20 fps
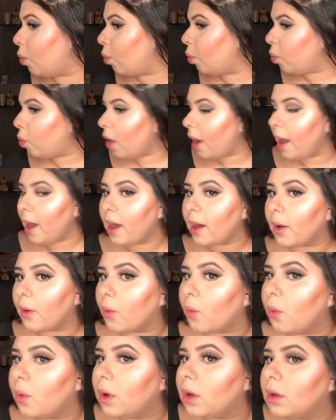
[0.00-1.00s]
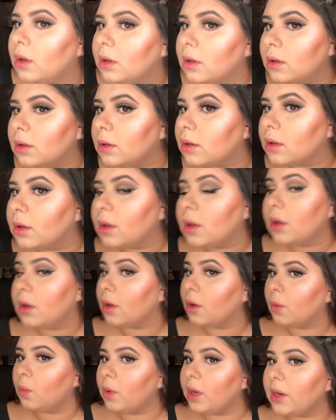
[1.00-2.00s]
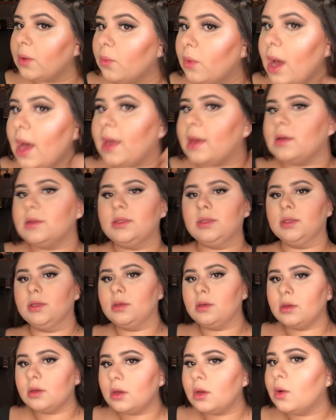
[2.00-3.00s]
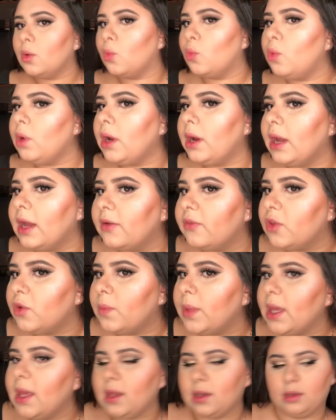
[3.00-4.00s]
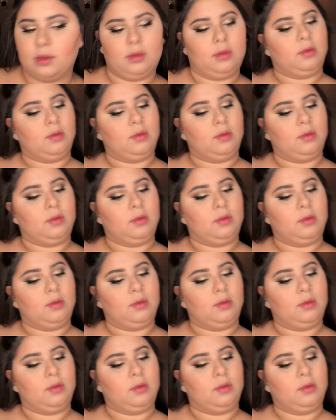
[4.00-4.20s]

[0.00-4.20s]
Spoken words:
Wow. Wet n Wild, where have you been?